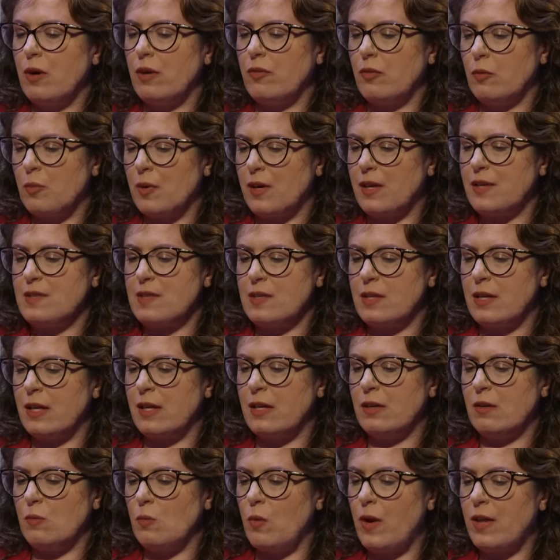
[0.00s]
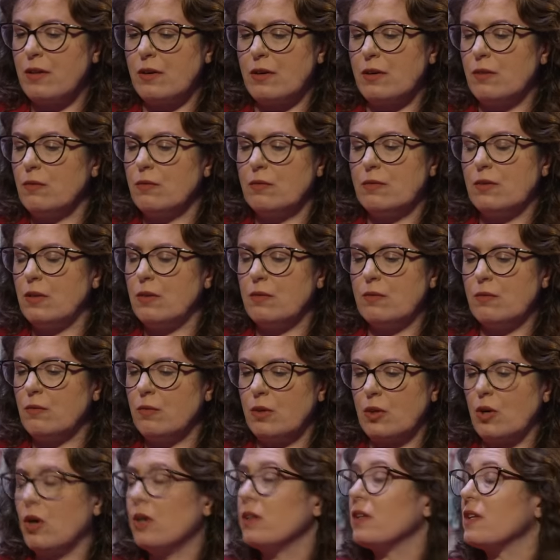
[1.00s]
of a, president, whether,
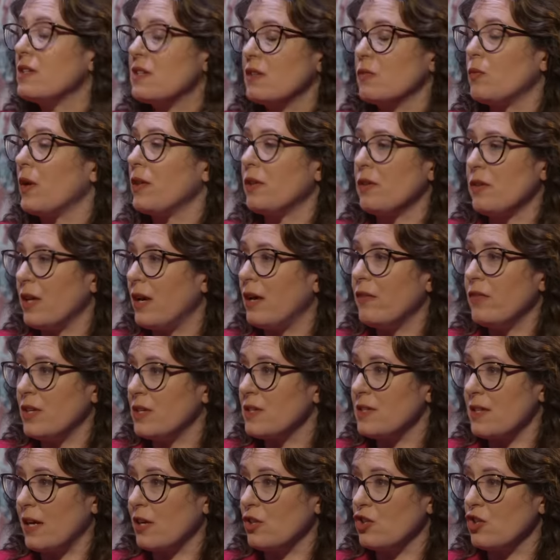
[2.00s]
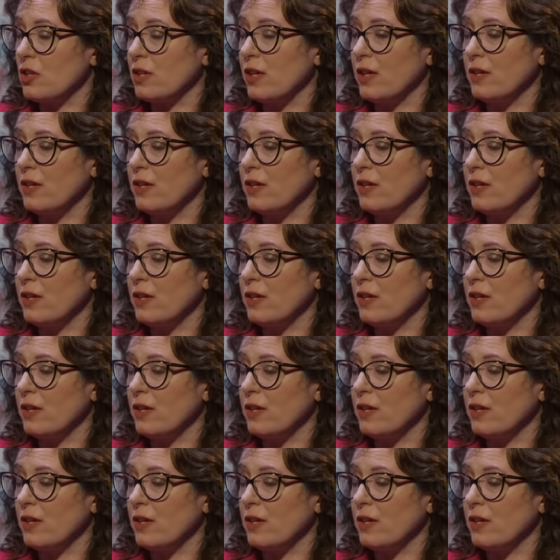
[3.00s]
regardless of whether the evidence actually